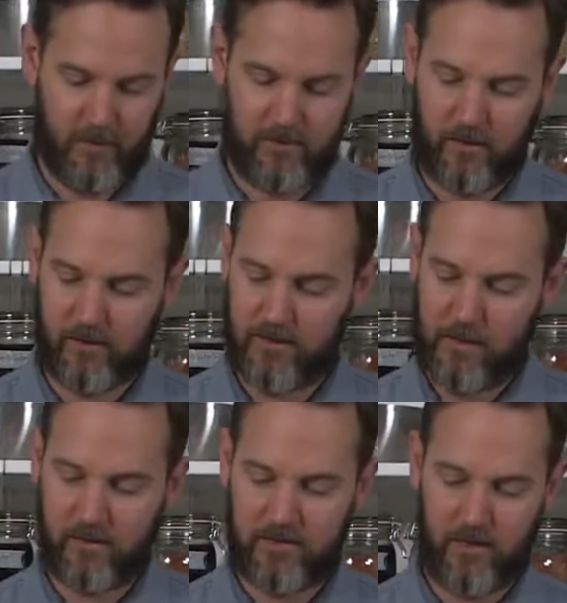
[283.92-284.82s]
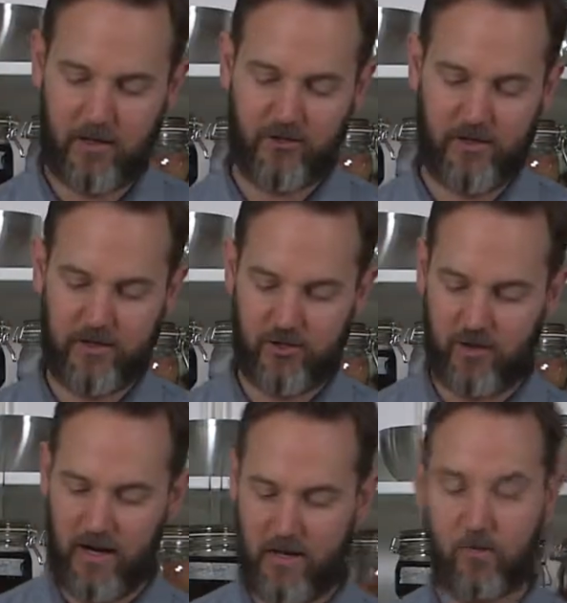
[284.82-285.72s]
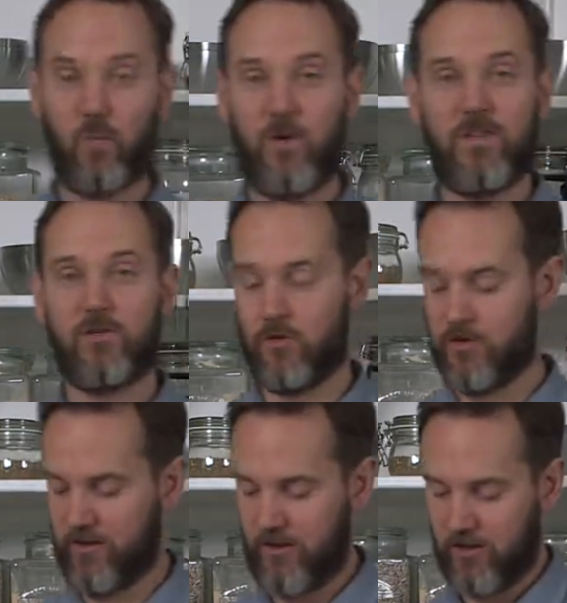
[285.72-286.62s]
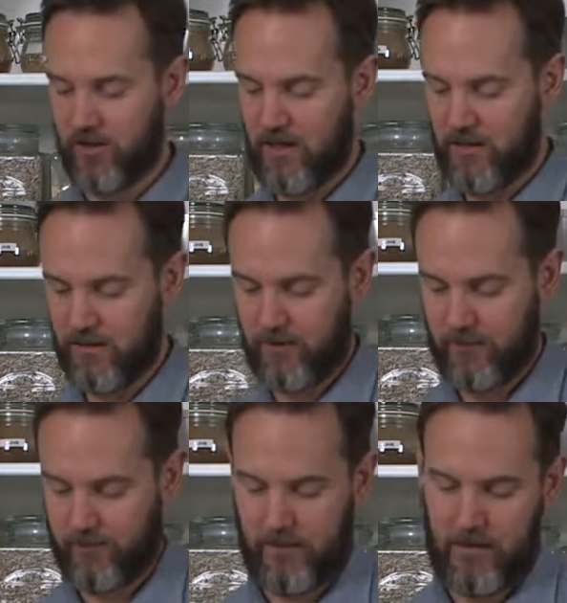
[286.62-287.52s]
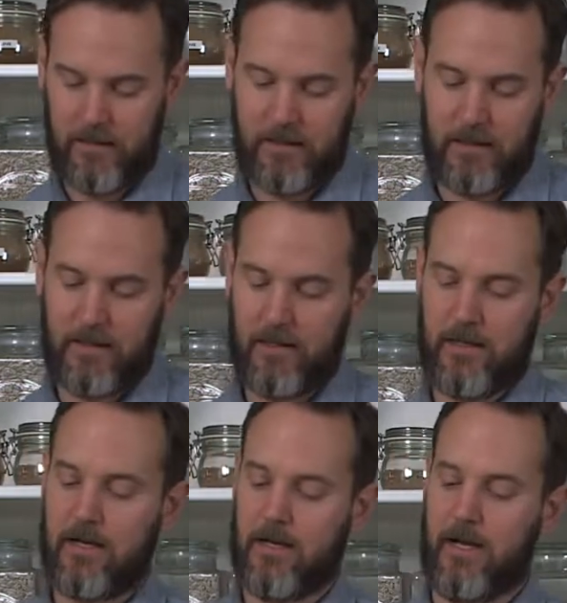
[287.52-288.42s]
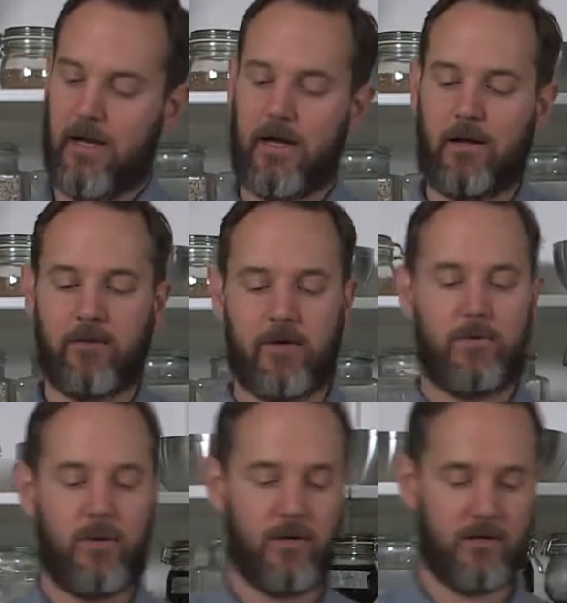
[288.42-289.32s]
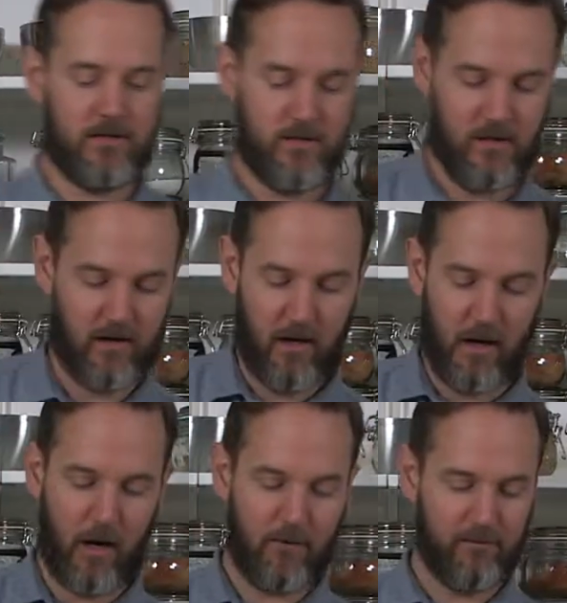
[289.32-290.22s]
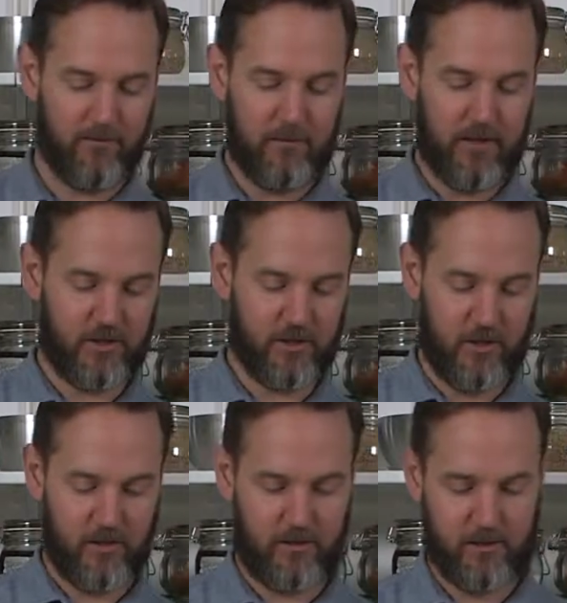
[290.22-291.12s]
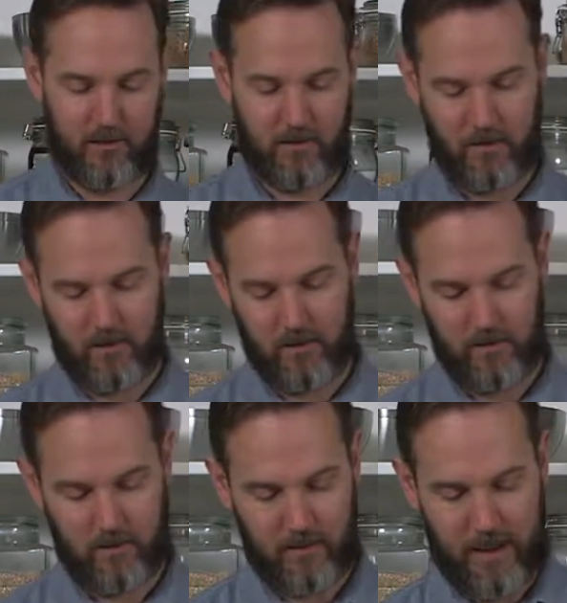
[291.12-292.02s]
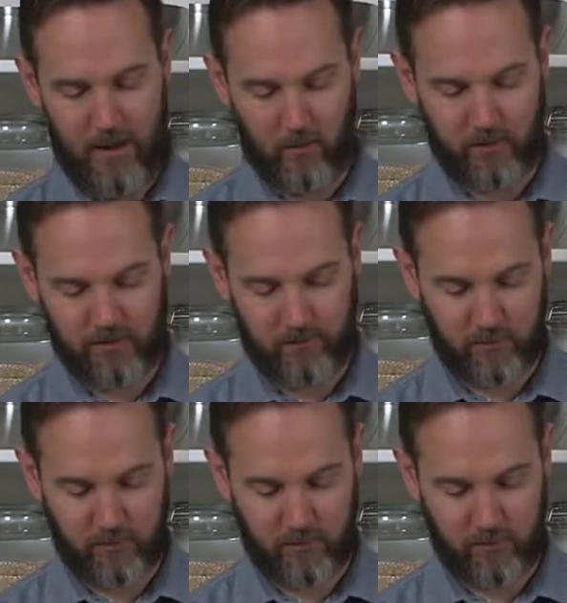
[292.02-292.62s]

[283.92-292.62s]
So I'm going to take my dehydrated tray with a non-stick sheet, and I'm going to put half of the mixture out onto